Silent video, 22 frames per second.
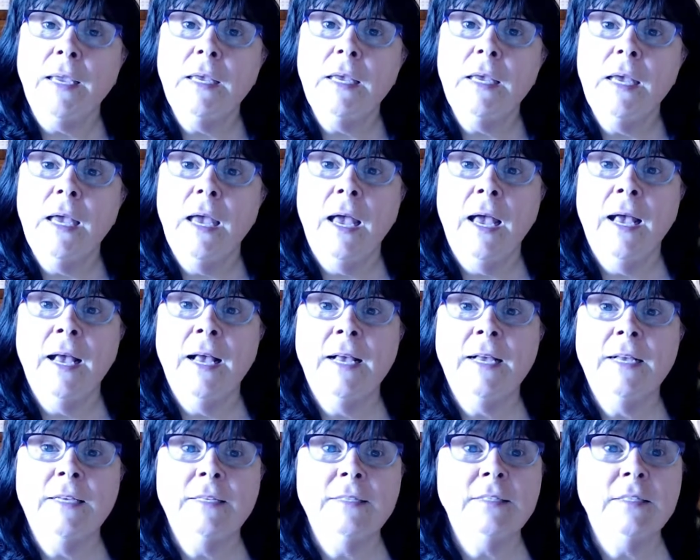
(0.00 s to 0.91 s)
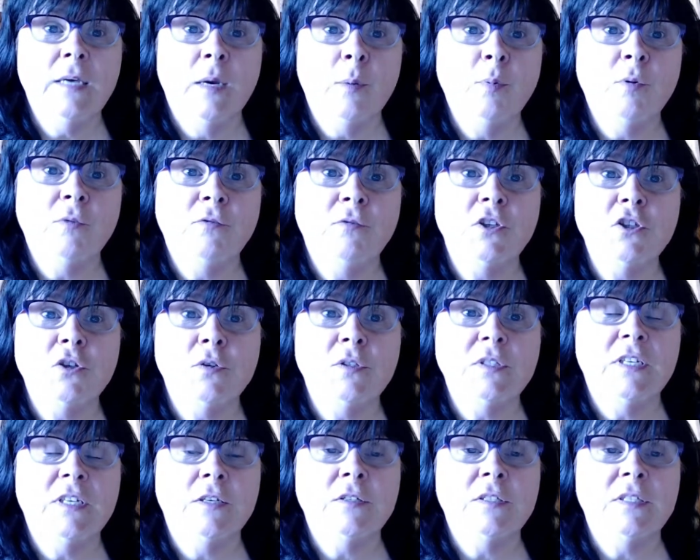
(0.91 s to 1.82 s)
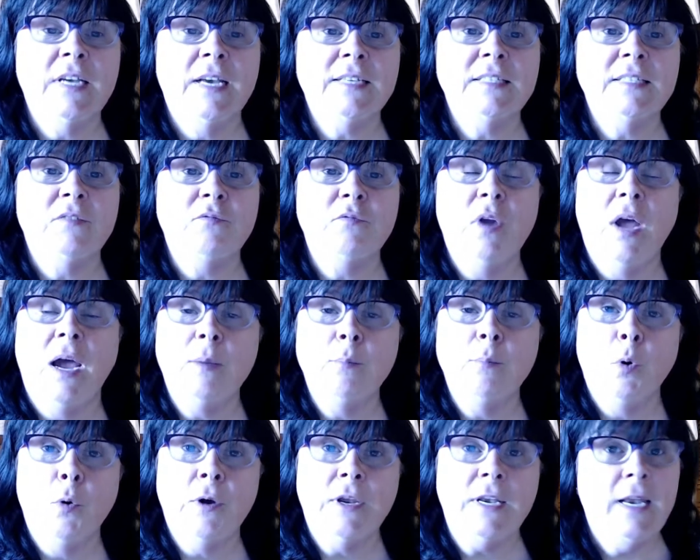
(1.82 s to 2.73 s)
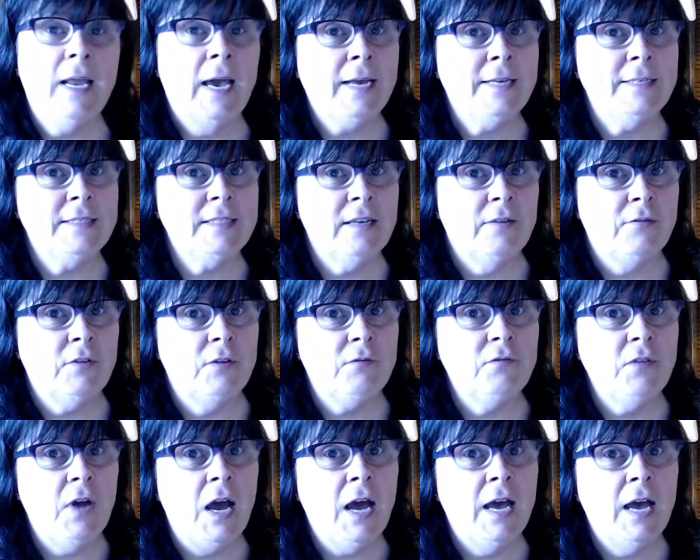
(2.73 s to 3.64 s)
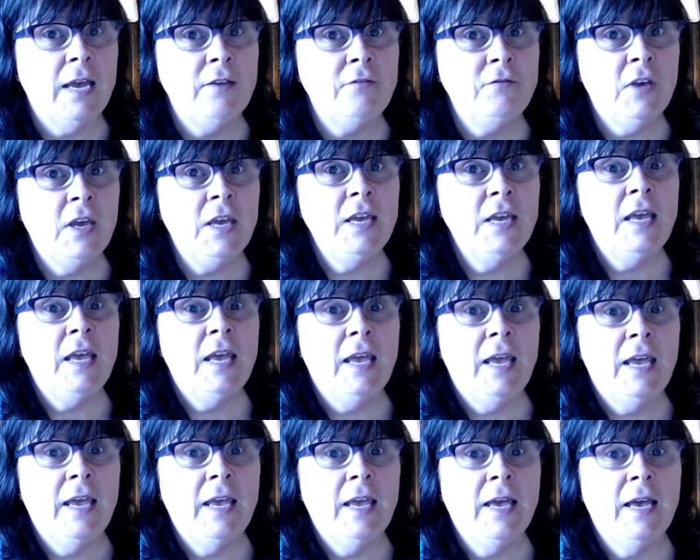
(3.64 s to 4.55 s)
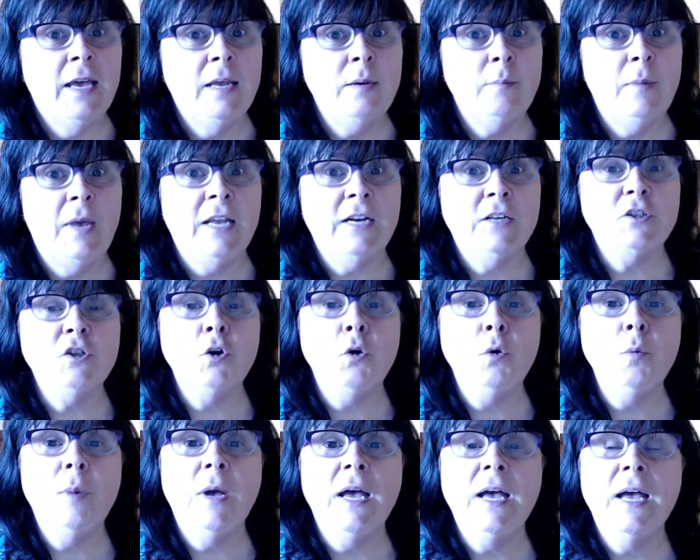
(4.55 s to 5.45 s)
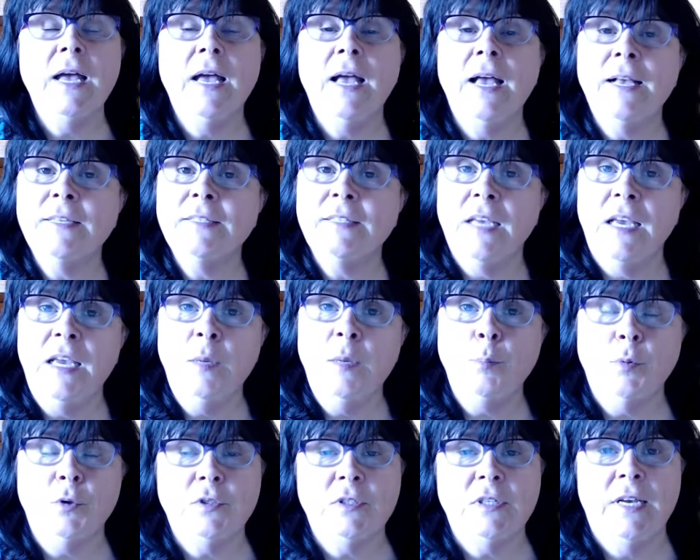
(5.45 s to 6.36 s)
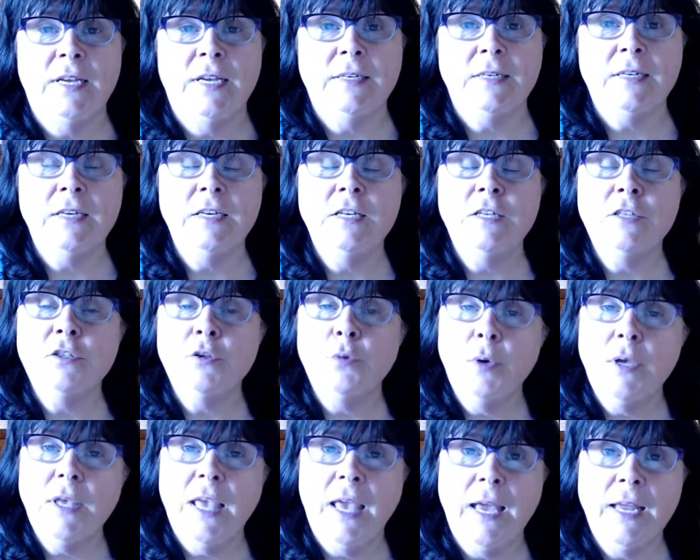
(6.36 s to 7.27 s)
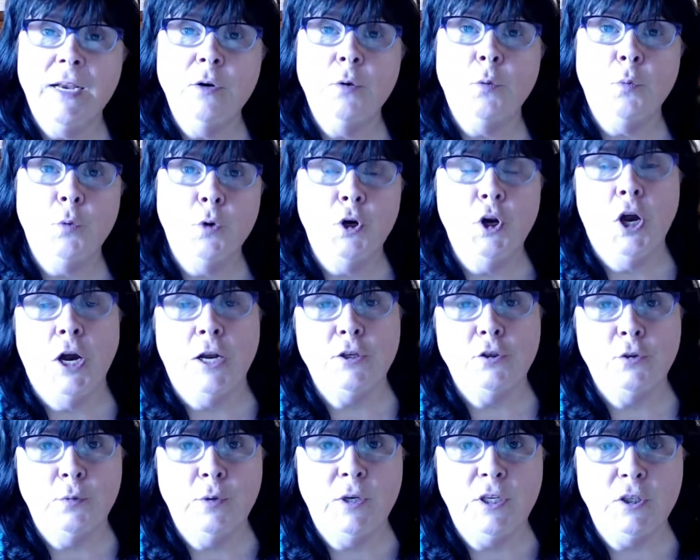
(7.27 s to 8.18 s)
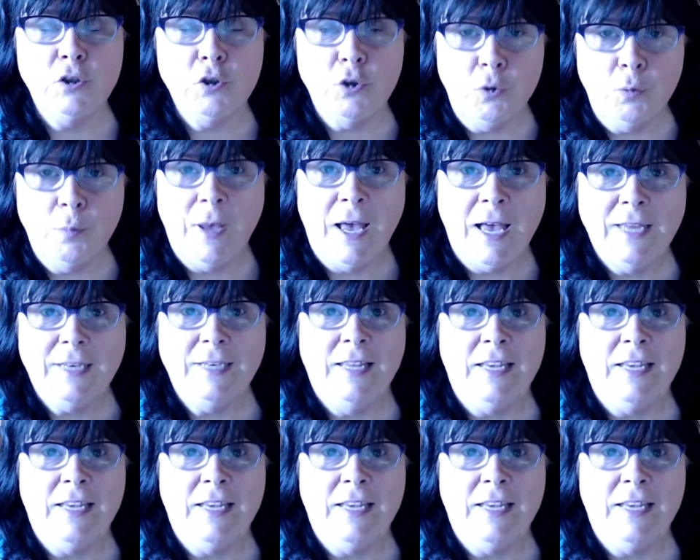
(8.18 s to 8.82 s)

has a provincial sales tax of 9.975, and Manitoba has 8%. So again, we're not doing too badly.